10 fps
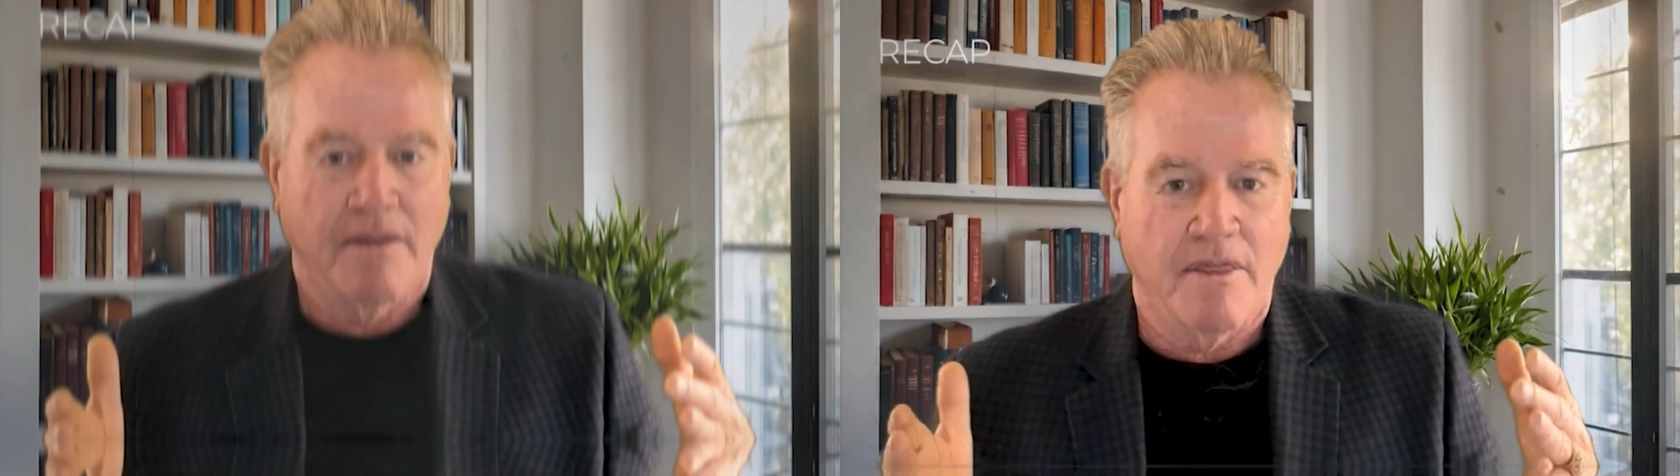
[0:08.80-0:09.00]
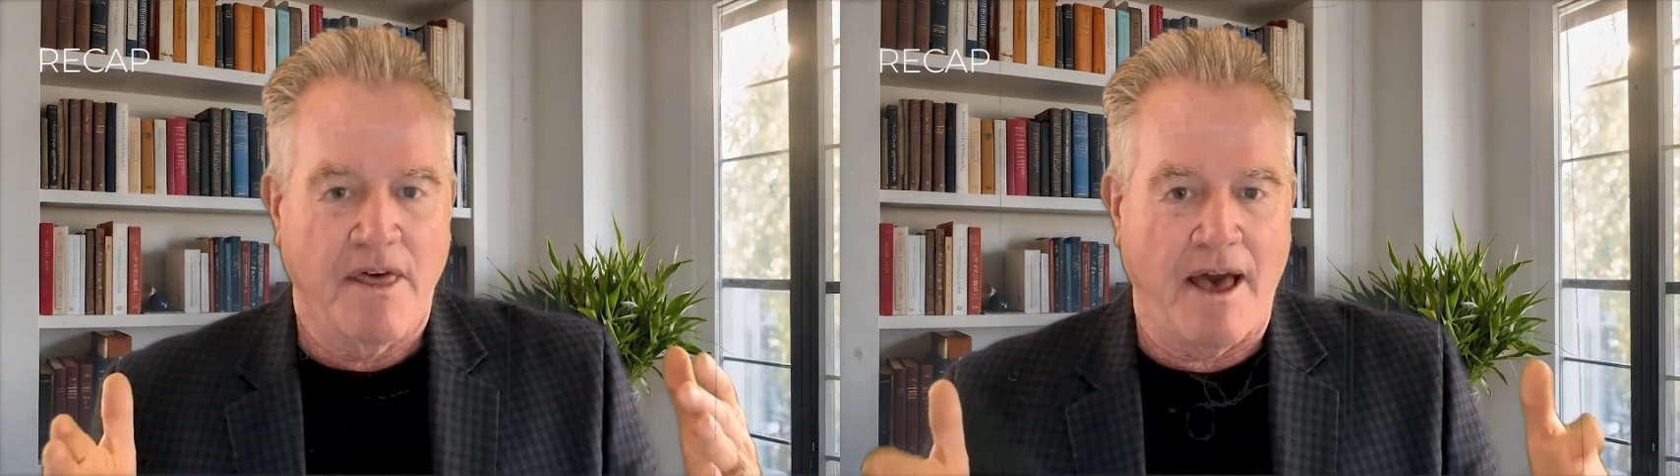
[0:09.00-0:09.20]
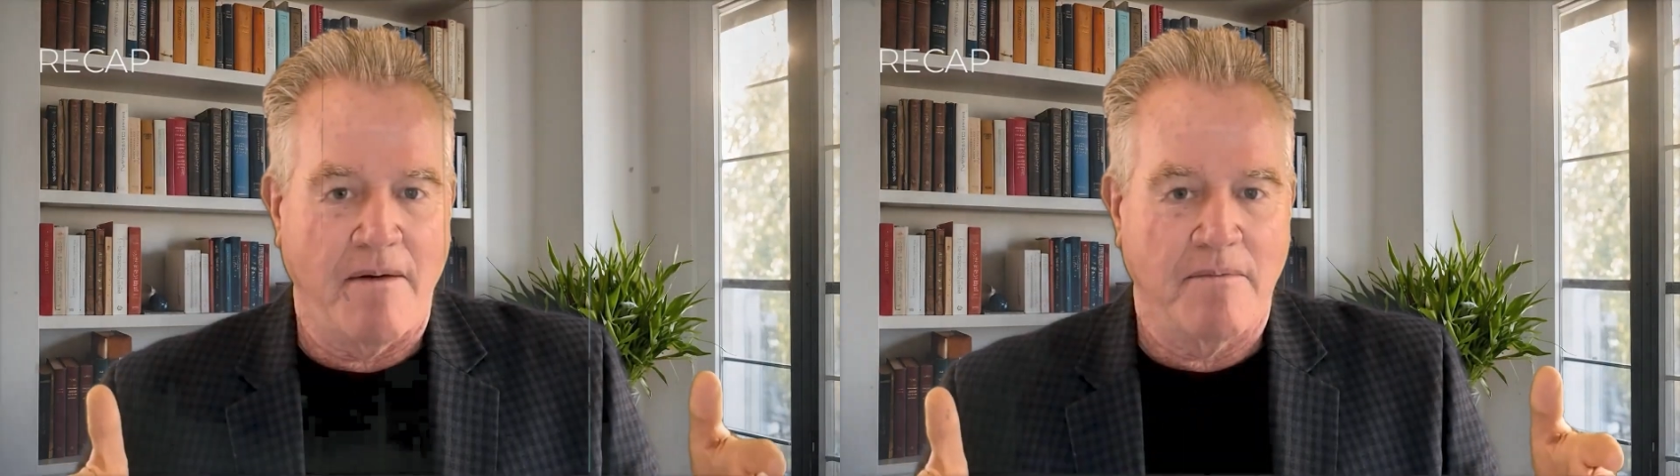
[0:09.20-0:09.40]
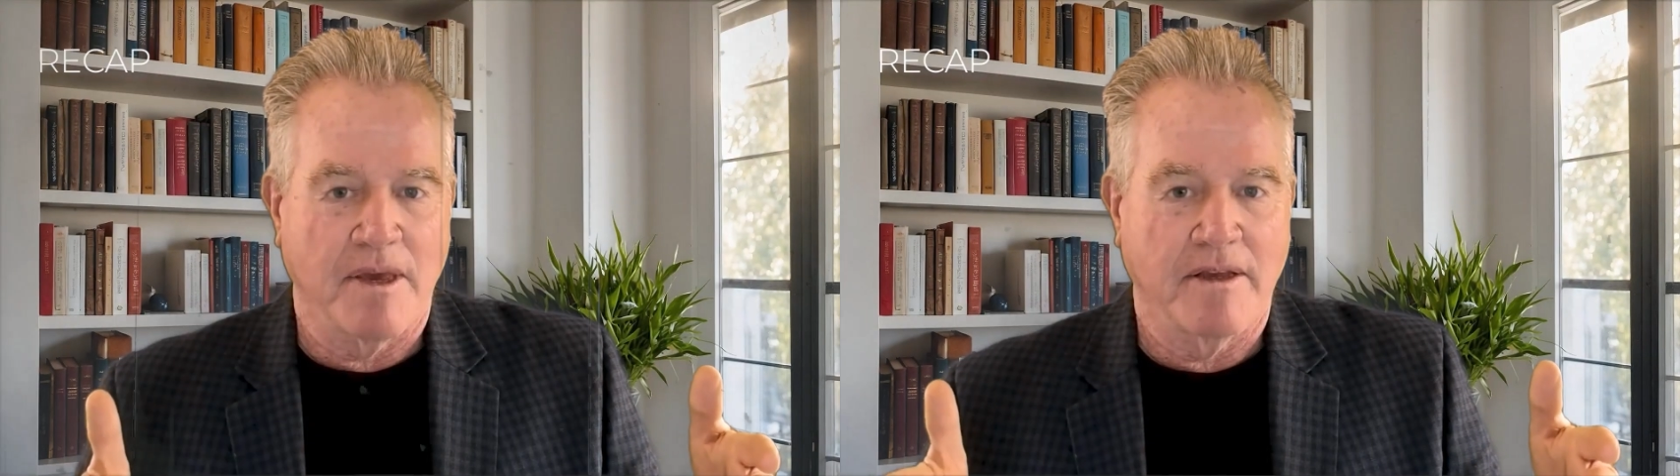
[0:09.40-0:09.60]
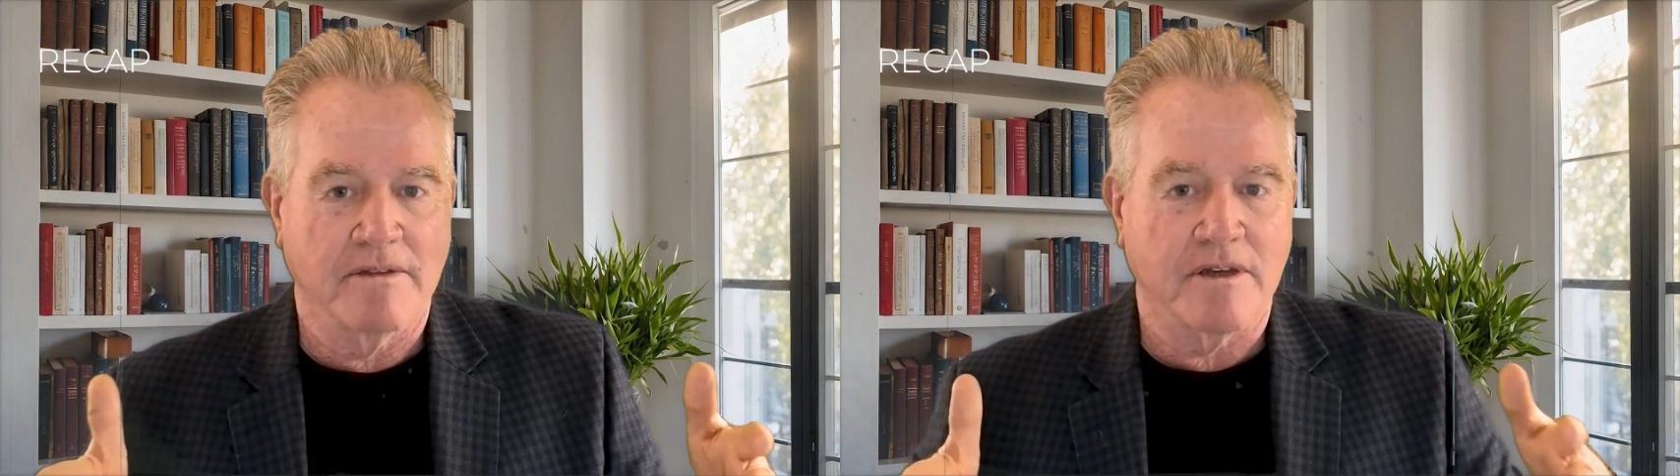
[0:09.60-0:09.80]
That
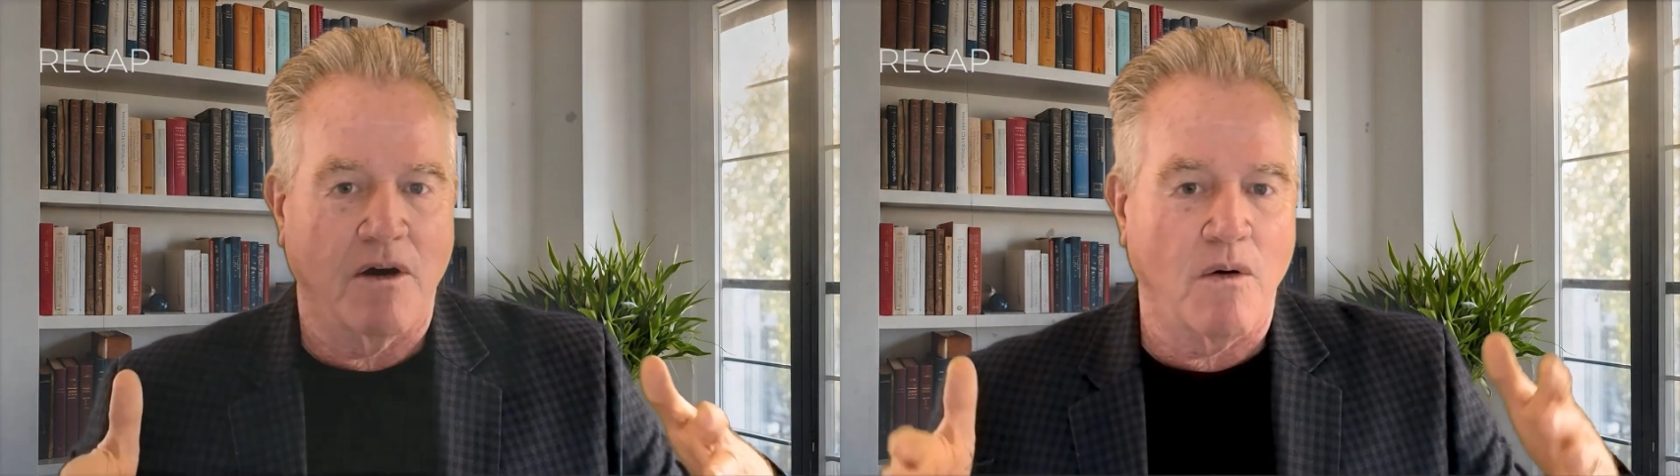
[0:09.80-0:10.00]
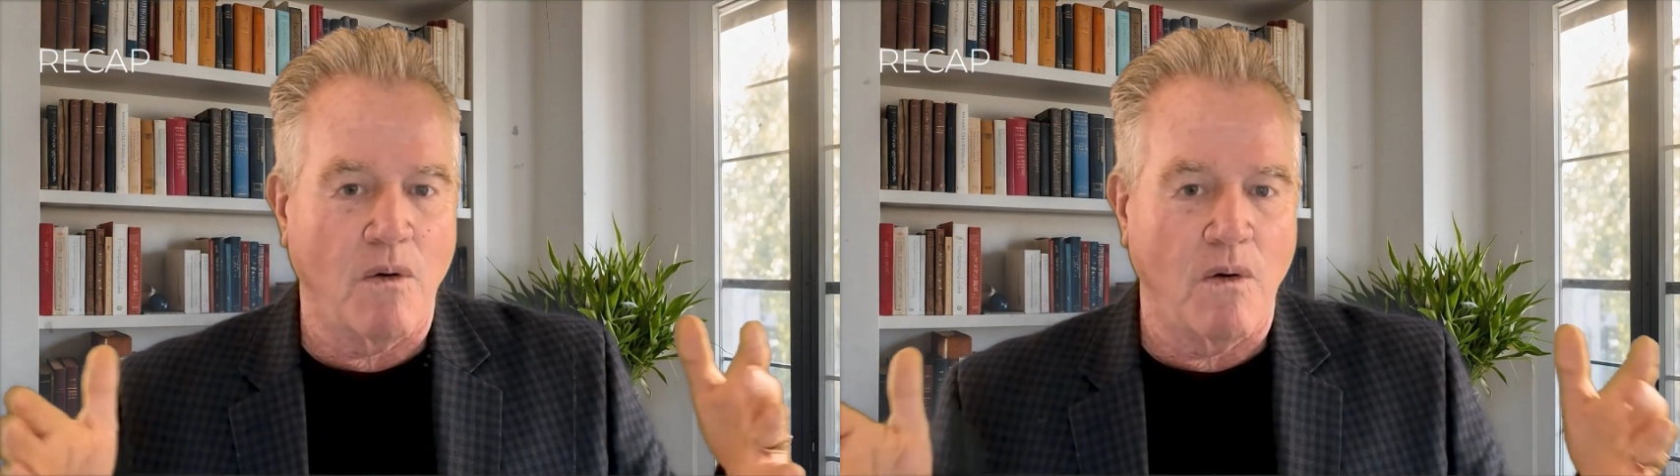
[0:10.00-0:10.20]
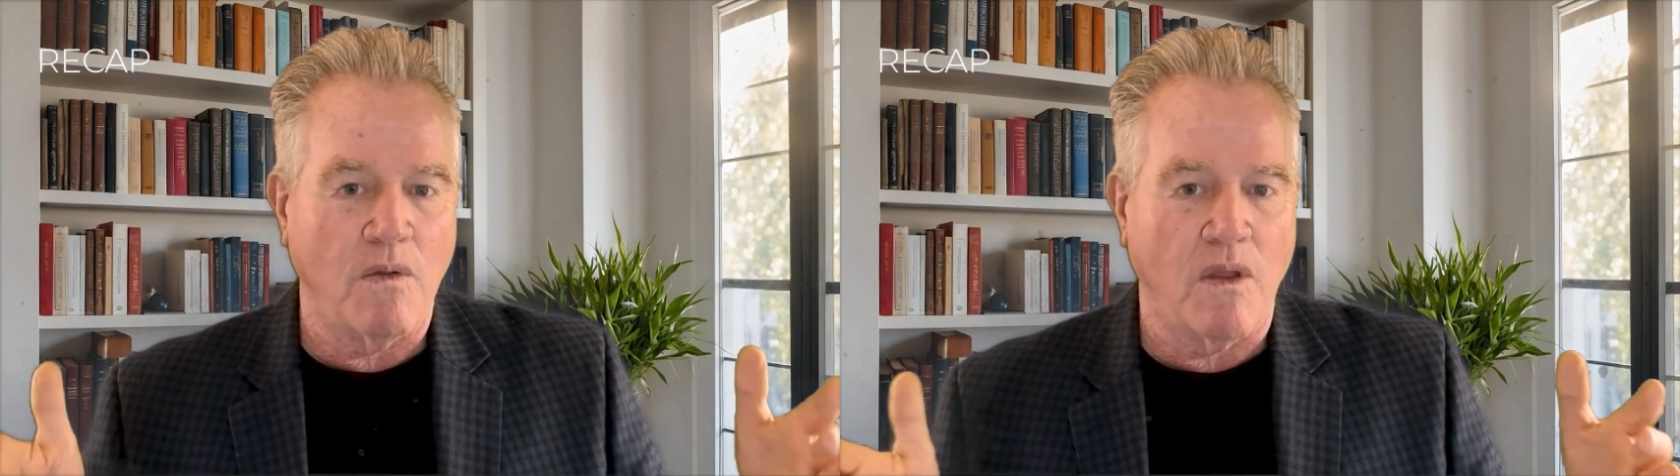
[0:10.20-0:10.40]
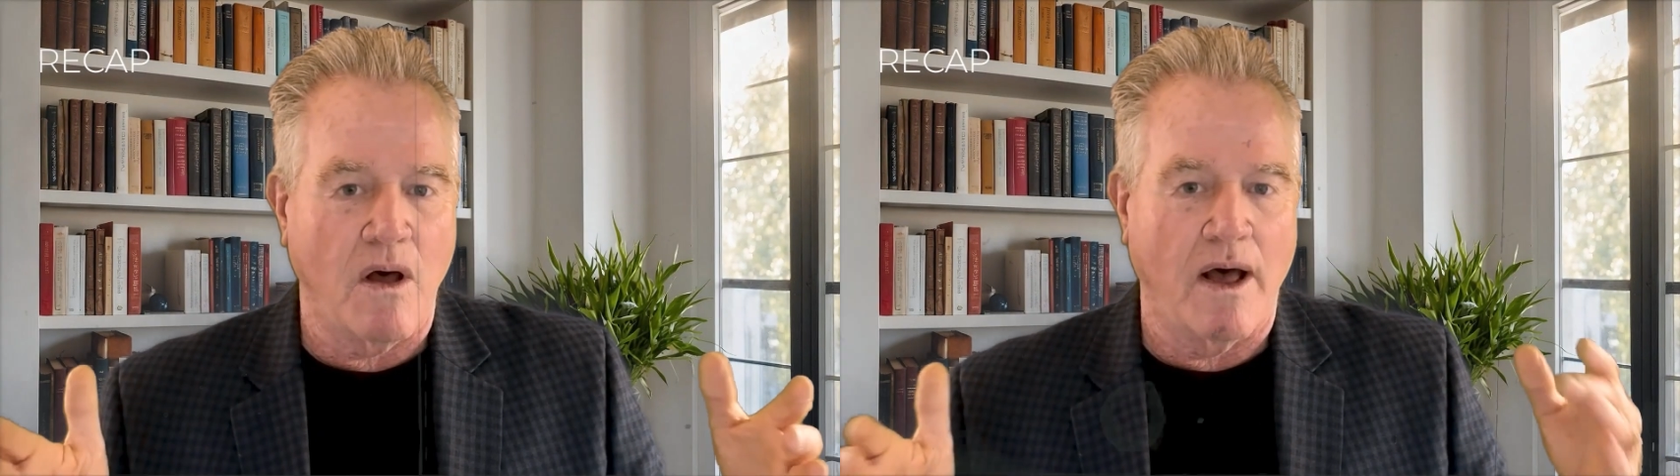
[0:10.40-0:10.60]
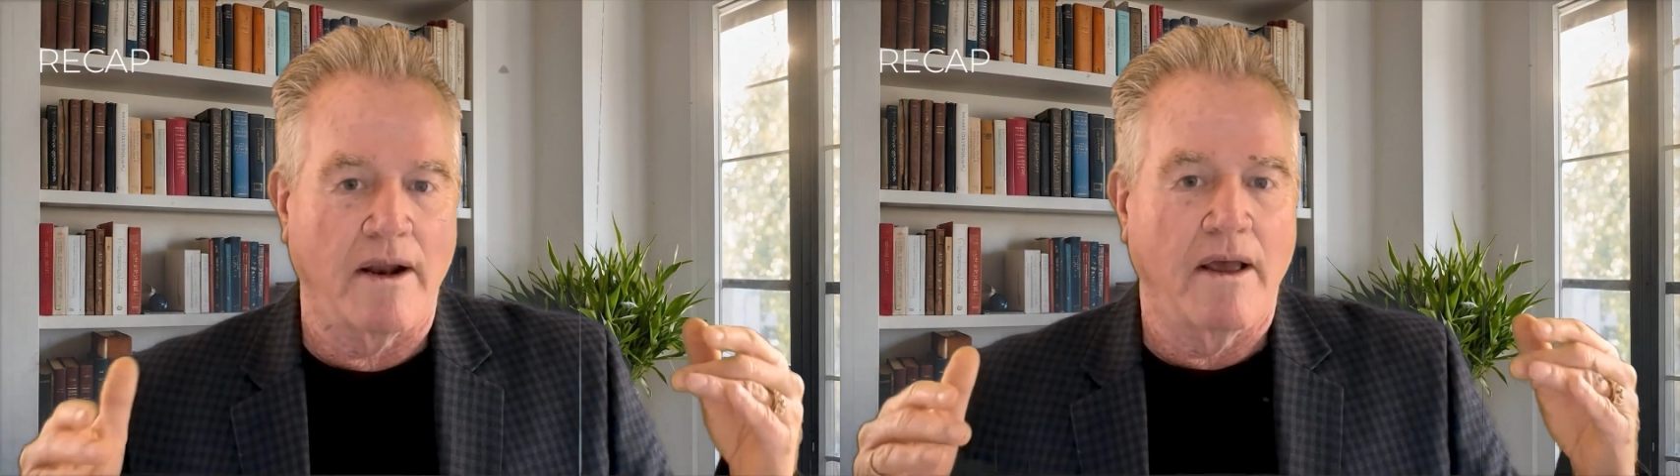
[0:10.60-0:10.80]
means a whole
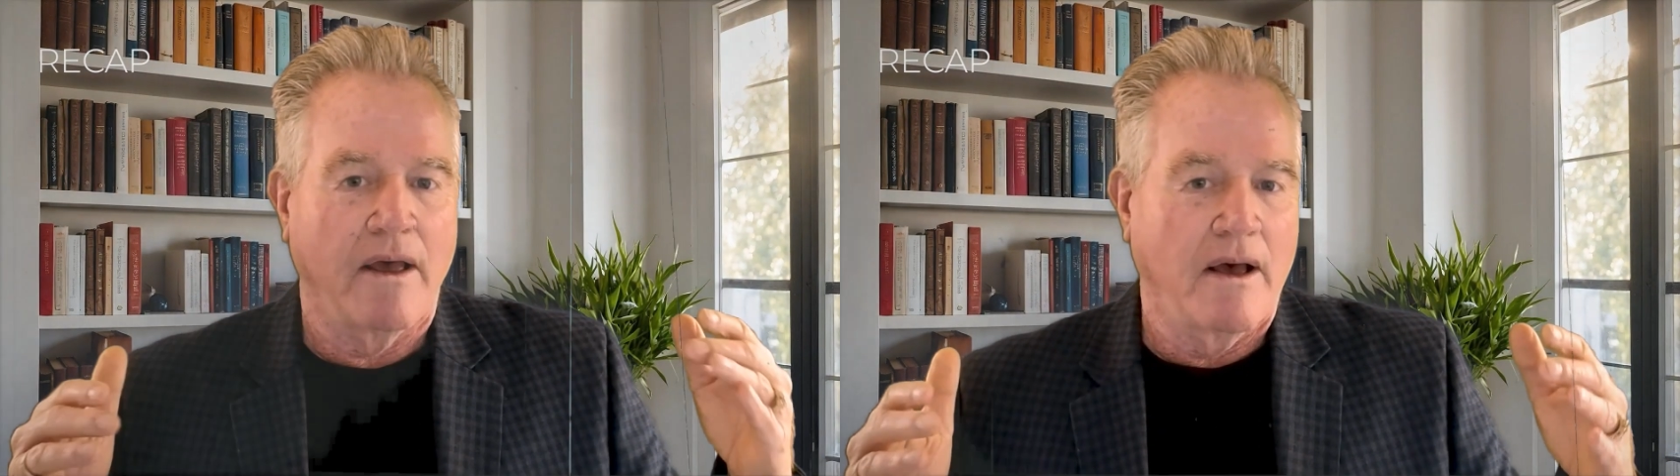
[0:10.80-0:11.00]
lot